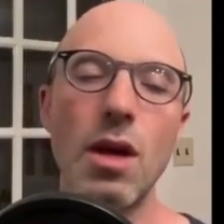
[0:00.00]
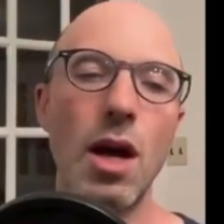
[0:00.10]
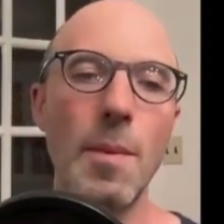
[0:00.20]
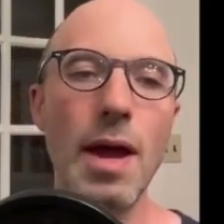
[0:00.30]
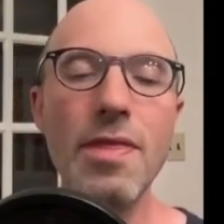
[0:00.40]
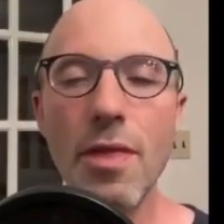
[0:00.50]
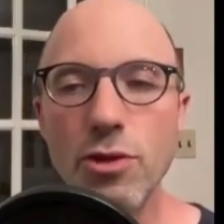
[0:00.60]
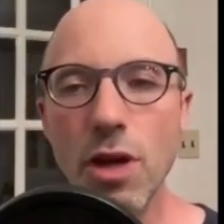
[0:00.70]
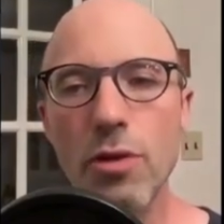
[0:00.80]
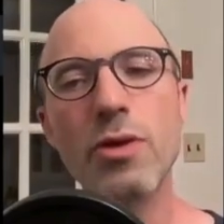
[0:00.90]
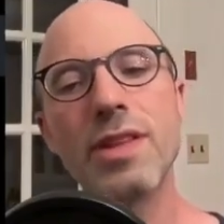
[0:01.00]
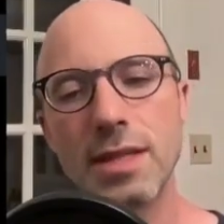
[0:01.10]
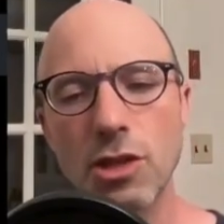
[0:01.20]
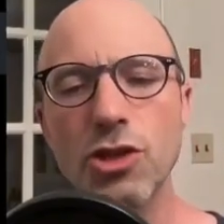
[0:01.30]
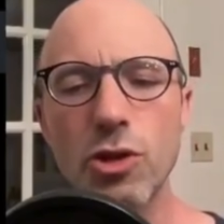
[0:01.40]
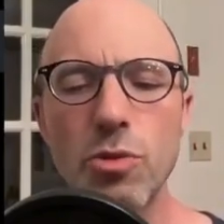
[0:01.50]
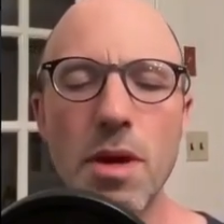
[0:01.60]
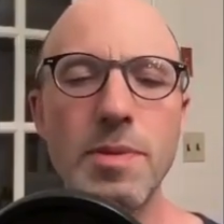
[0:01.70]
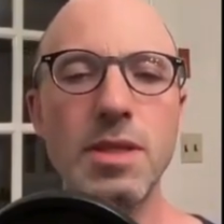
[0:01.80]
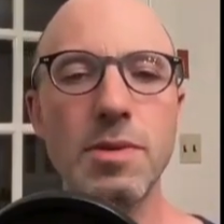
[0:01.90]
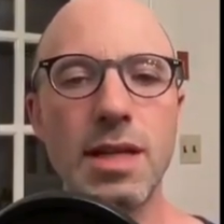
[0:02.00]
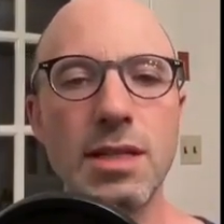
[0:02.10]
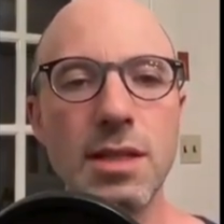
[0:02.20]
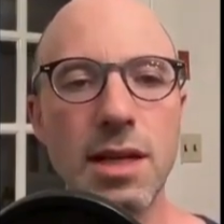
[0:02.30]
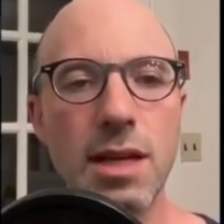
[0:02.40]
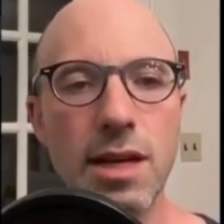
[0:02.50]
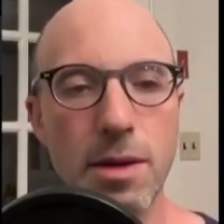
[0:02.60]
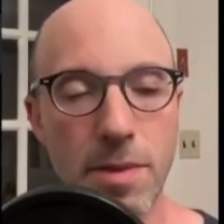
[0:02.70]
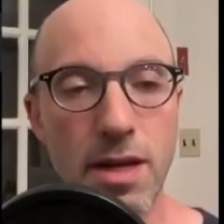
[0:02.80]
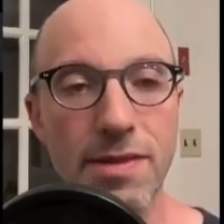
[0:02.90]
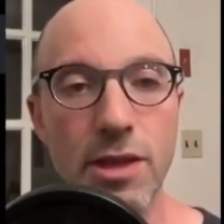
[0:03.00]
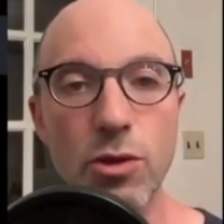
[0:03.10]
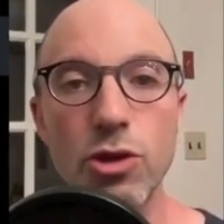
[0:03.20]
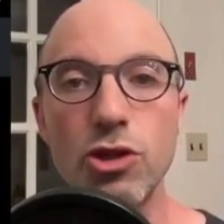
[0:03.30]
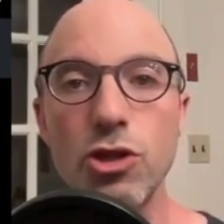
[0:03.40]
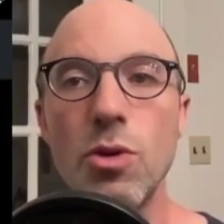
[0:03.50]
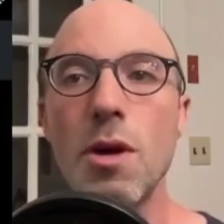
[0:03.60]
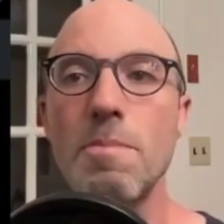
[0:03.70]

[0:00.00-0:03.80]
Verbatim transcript: Um, and then there's other things. I'll show you maybe something else in, in, in, a minute that you can do,